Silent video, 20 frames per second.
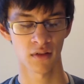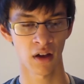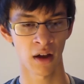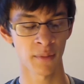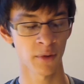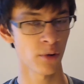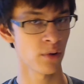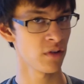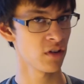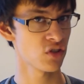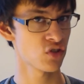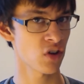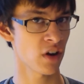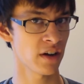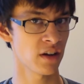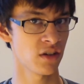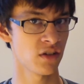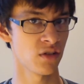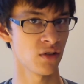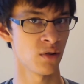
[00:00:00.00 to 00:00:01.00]
I'm going to try
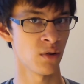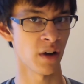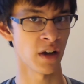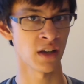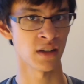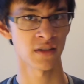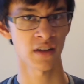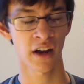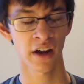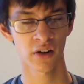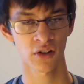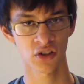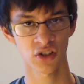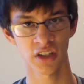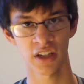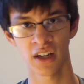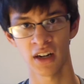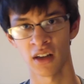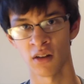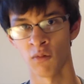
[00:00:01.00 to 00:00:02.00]
to do an entire
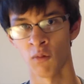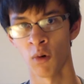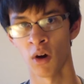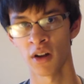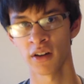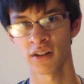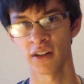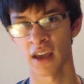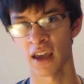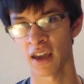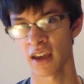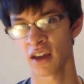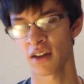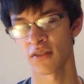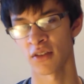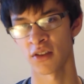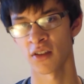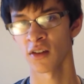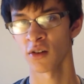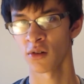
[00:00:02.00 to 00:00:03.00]
sheet in 1 day of
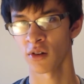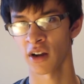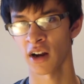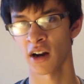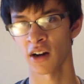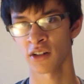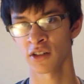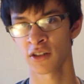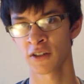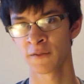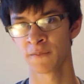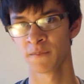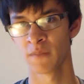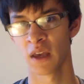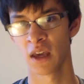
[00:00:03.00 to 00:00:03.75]
a single character